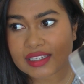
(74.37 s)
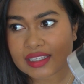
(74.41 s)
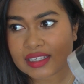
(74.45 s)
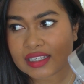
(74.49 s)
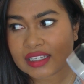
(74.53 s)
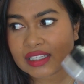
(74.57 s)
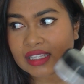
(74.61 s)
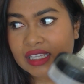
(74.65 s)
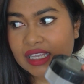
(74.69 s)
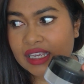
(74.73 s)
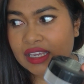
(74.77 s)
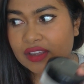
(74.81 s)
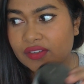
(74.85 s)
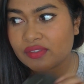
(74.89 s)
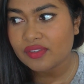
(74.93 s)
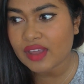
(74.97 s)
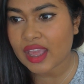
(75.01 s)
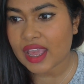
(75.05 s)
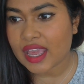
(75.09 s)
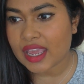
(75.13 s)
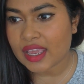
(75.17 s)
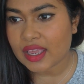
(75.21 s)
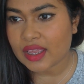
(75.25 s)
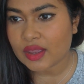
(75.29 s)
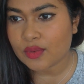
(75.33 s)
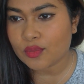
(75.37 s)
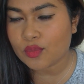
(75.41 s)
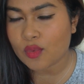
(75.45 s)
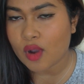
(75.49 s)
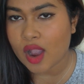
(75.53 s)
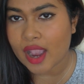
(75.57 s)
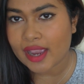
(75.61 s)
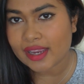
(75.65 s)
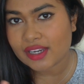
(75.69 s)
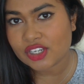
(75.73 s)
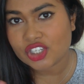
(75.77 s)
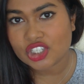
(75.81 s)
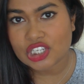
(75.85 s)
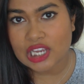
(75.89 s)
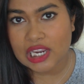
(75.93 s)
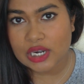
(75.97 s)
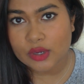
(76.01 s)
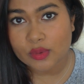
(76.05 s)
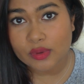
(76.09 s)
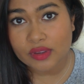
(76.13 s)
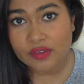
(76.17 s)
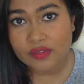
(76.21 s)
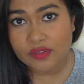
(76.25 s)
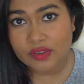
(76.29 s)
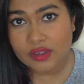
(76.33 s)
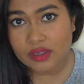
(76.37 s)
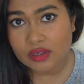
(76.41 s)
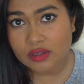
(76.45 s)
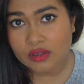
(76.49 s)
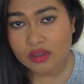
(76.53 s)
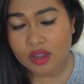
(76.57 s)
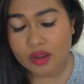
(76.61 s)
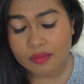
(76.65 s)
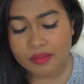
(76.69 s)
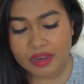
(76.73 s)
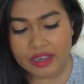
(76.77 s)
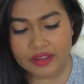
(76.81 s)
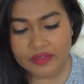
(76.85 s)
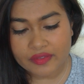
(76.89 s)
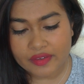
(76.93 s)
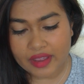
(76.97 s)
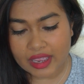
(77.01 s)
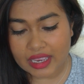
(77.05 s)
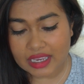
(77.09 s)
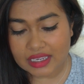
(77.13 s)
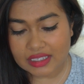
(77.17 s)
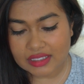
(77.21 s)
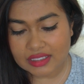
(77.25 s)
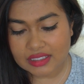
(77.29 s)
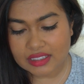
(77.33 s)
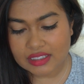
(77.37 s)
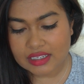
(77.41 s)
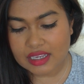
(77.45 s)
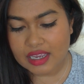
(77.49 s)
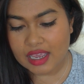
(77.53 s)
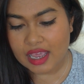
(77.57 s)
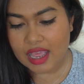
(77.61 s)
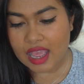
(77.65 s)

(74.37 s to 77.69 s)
It didn't leave a white shadowy feel on my face.